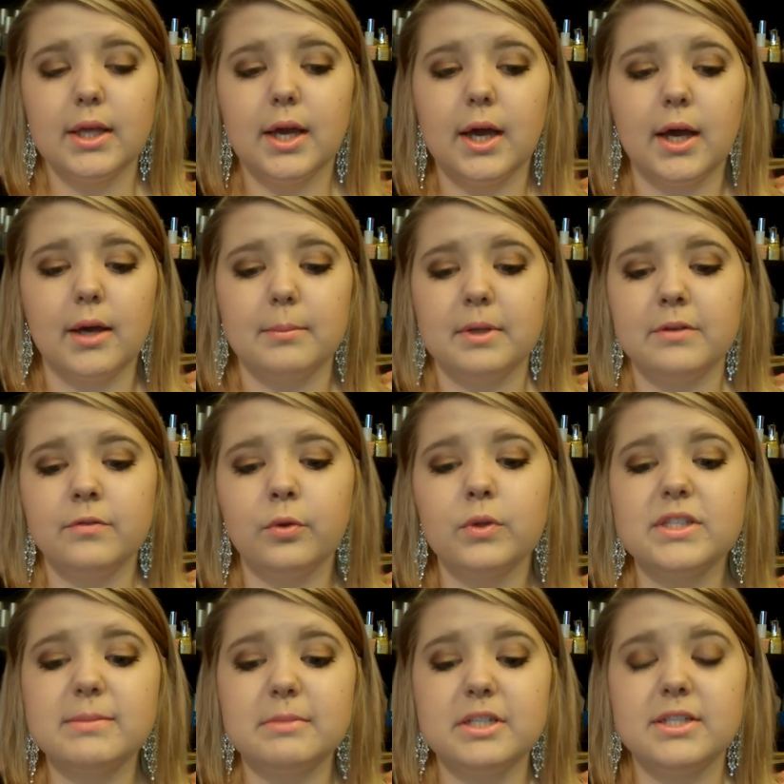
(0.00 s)
um,
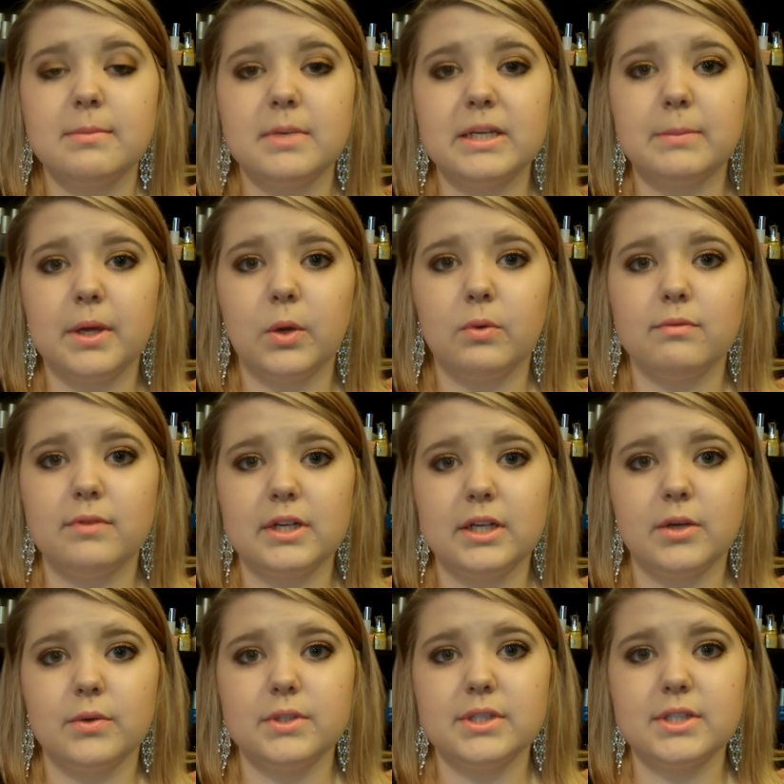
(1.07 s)
influenced me to make my own
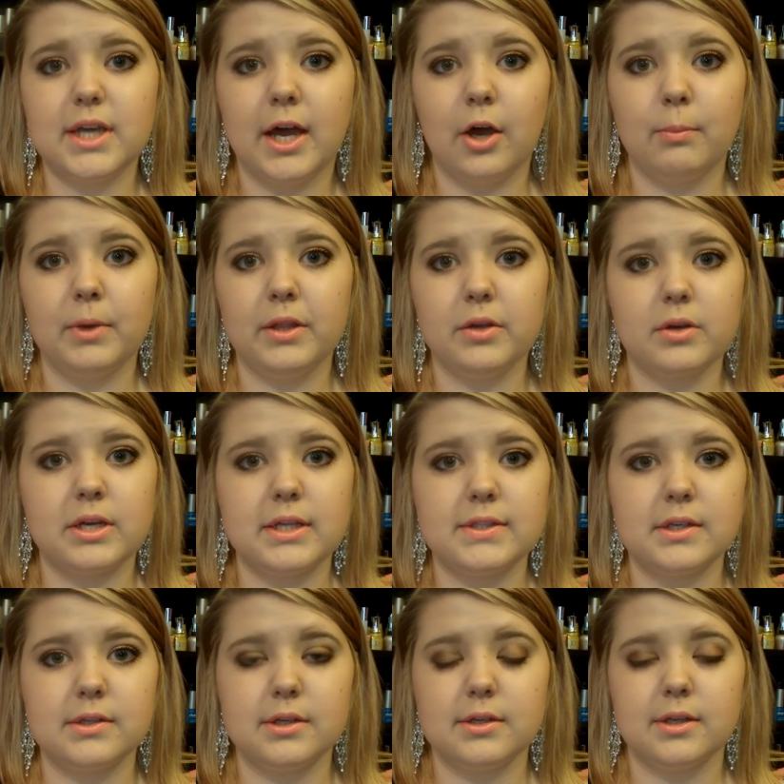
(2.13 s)
videos to help other kids
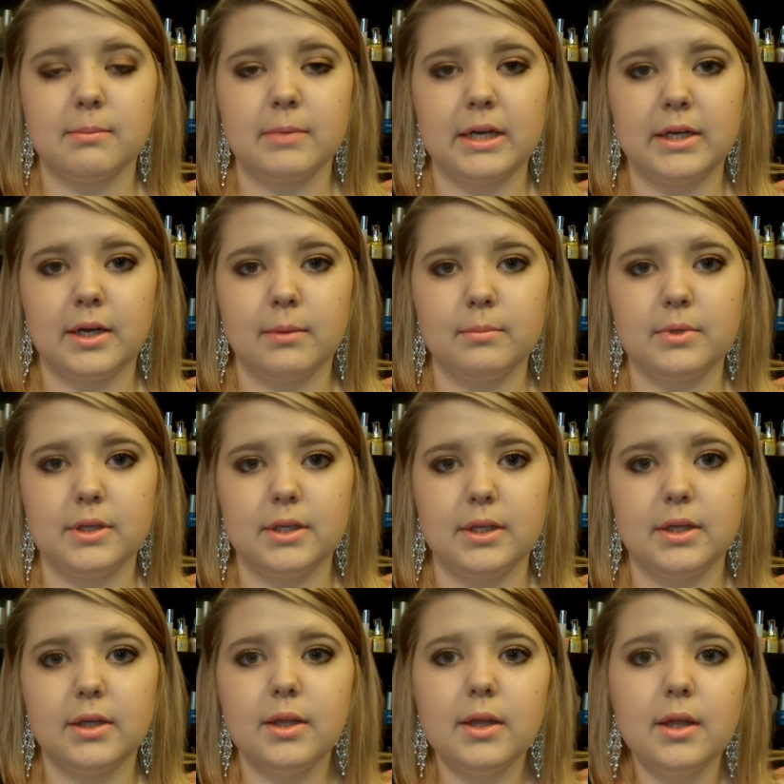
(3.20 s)
out there that might not
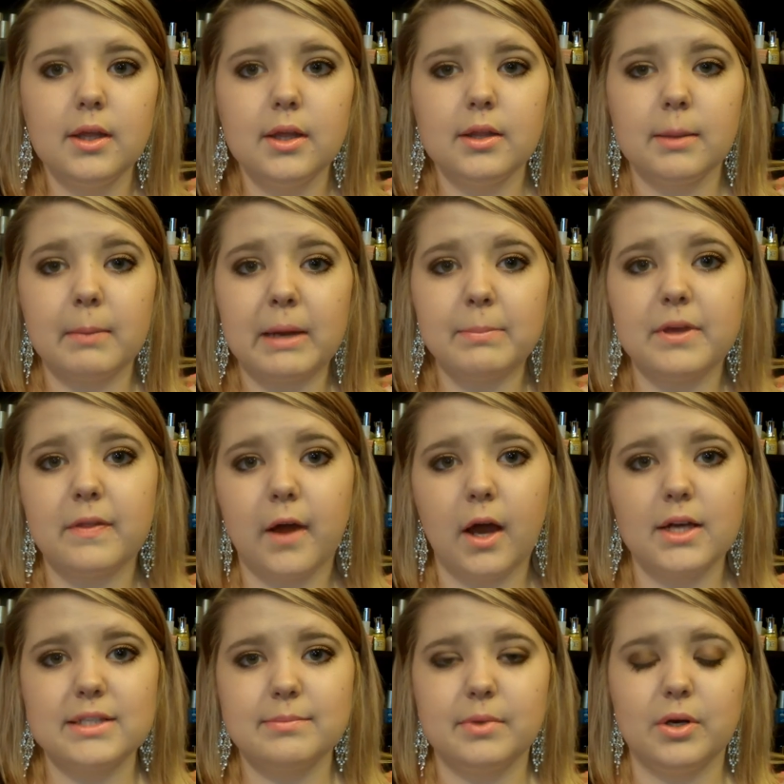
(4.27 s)
be, that might be in the
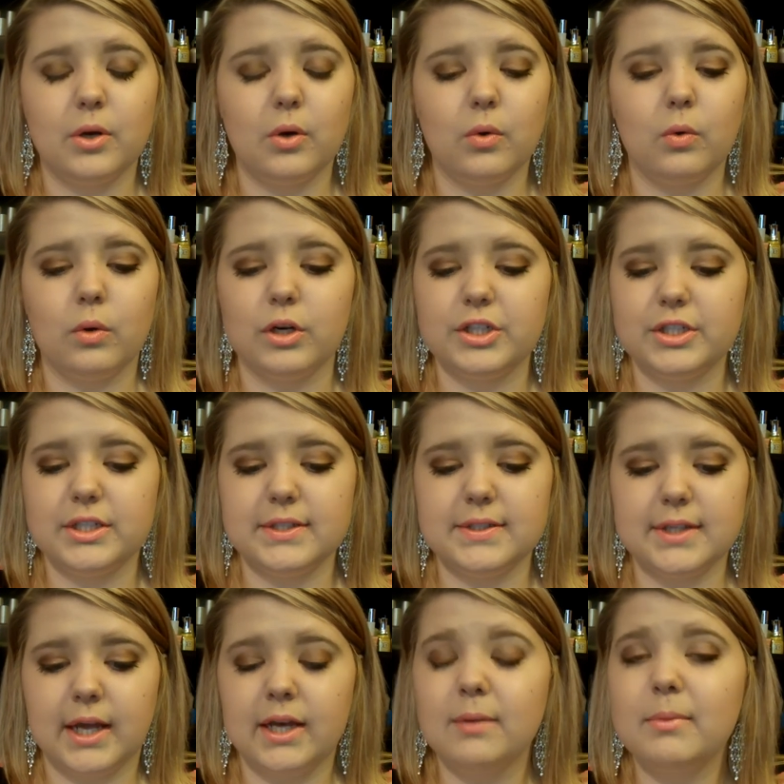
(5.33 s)
hospital or just
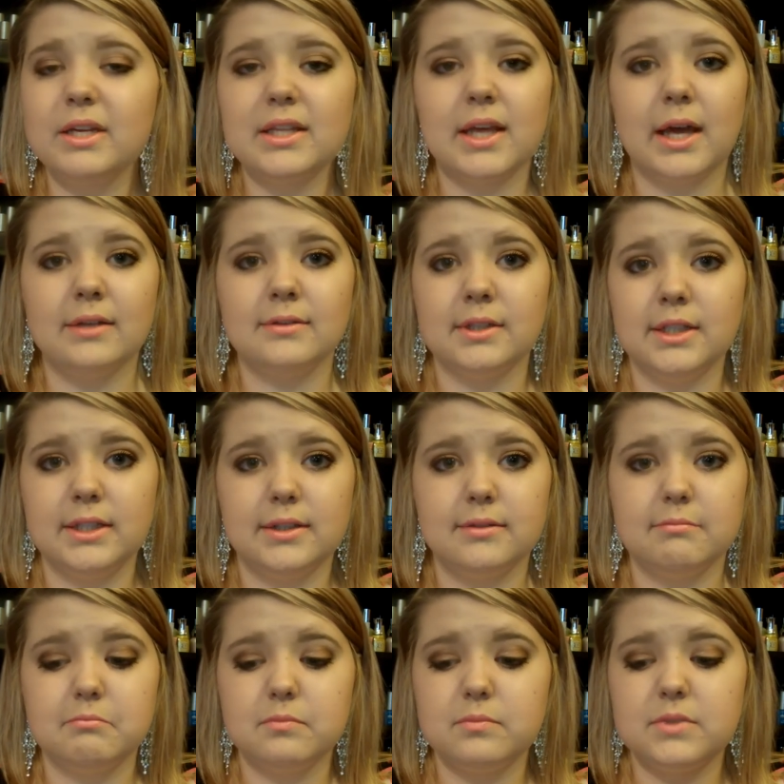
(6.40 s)
anybody that needs,
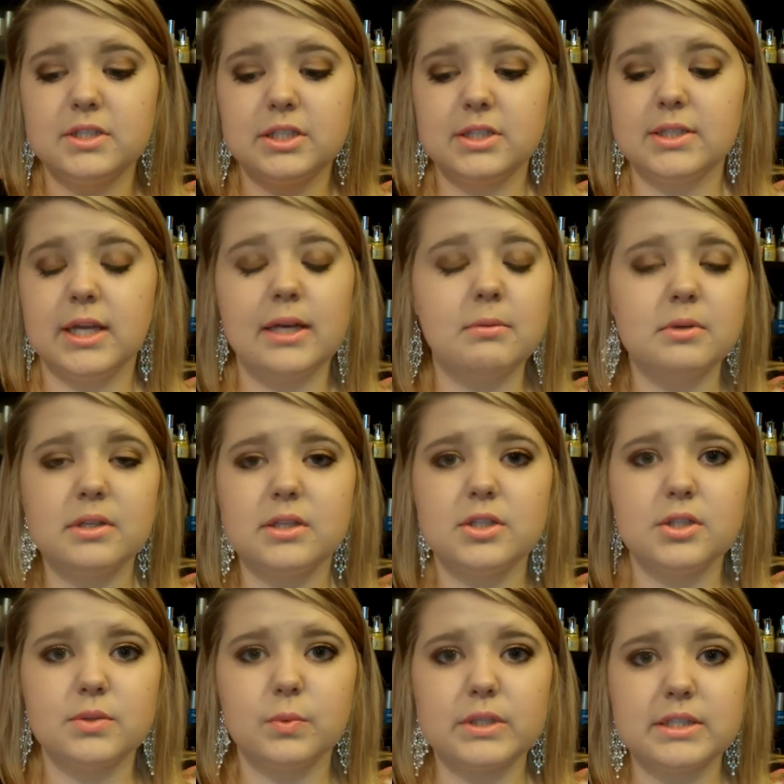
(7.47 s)
just anybody that
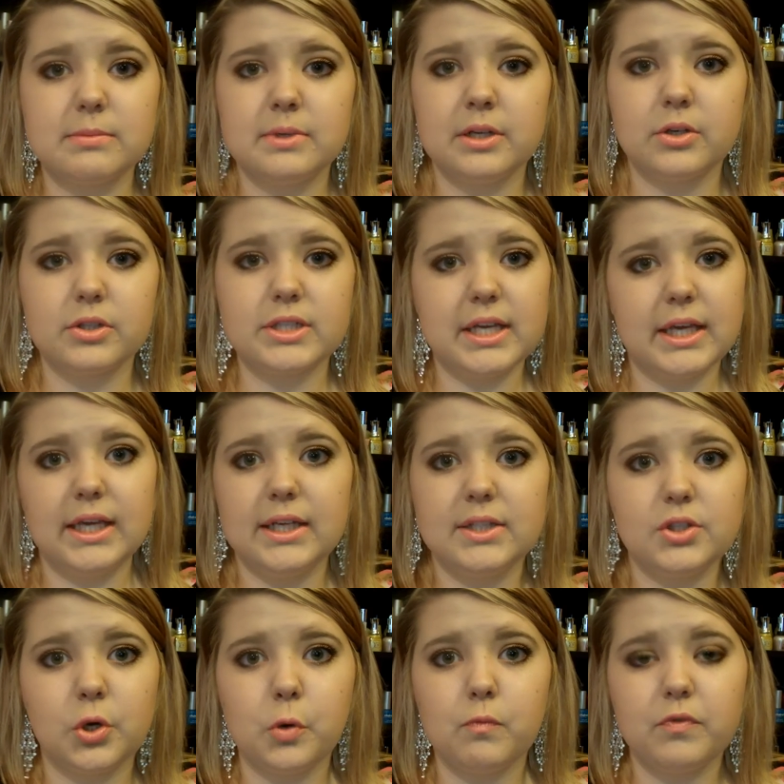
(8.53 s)
just wants to be entertained.
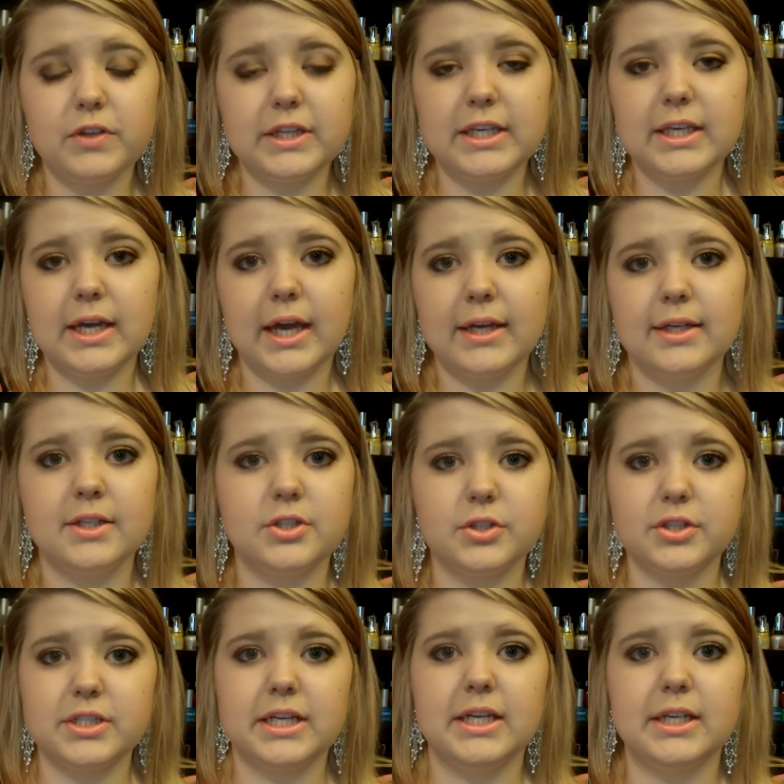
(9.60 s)
Hopefully I
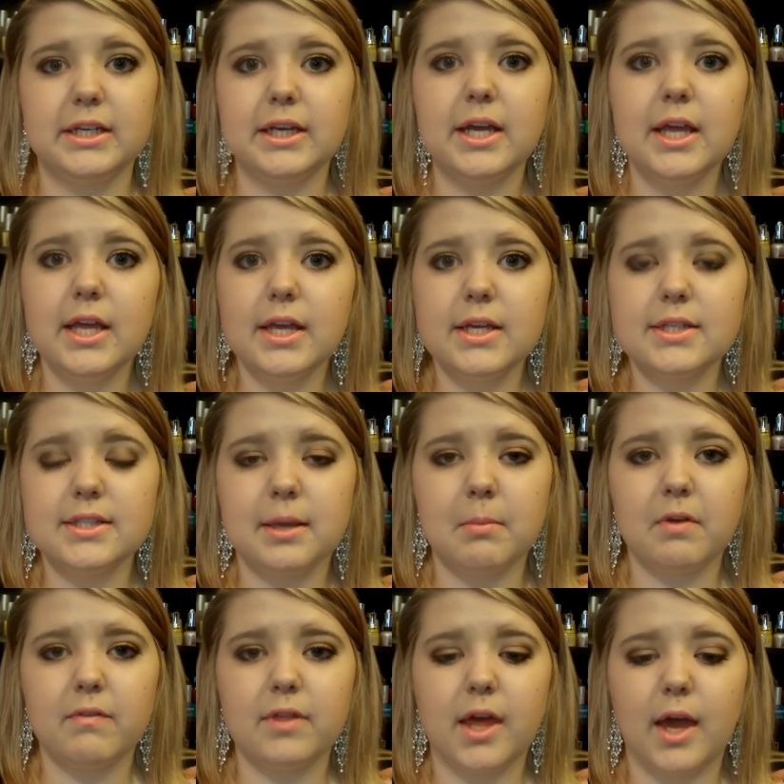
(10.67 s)
entertain some
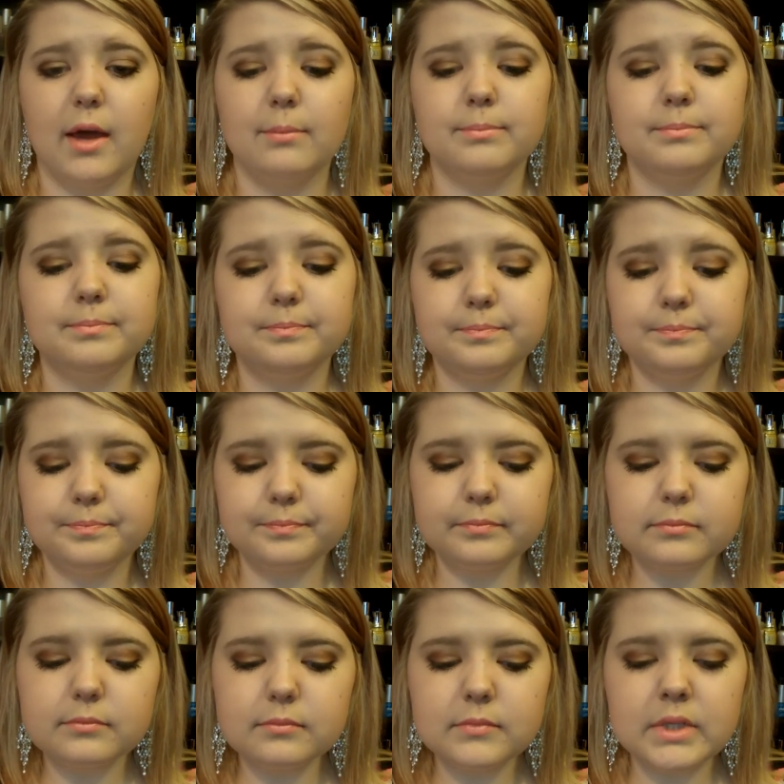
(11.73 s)
of them.
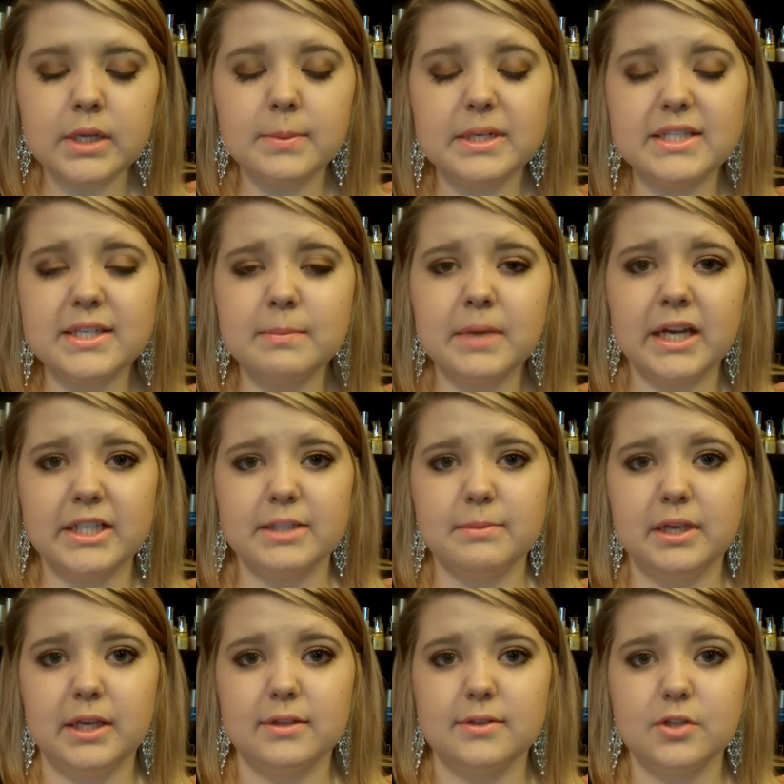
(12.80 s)
It's impacted
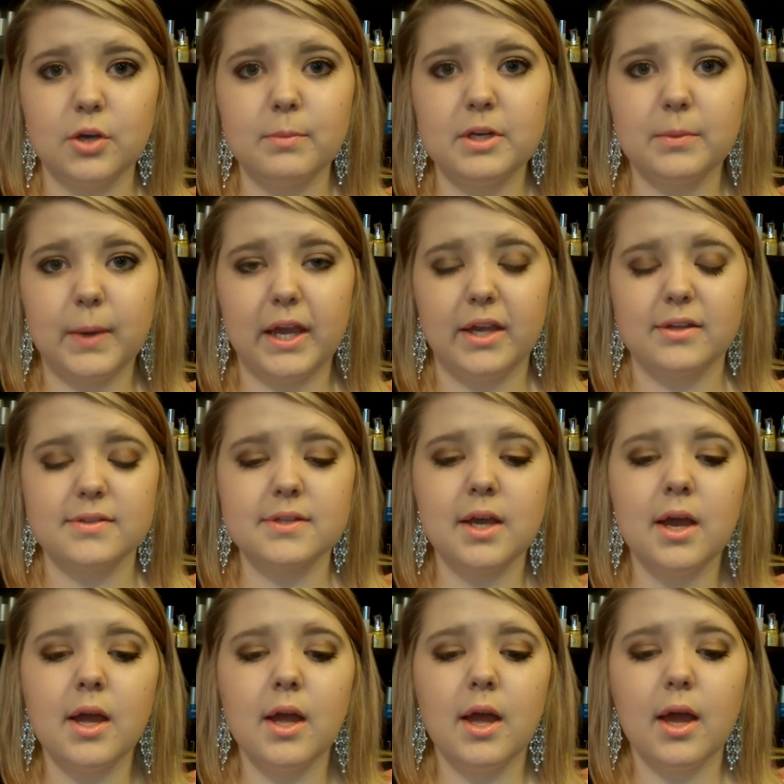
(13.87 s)
me in so many ways
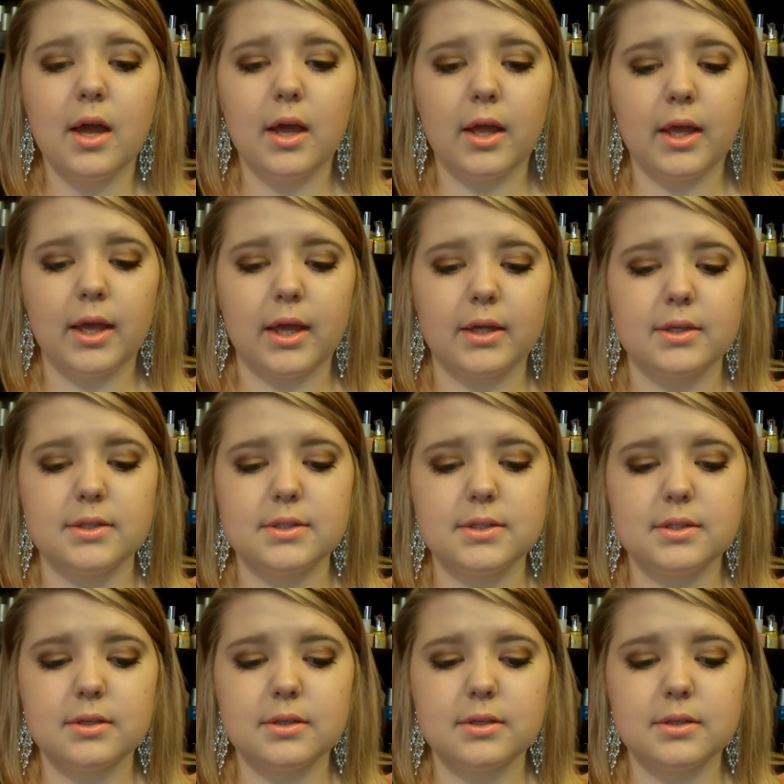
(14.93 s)
and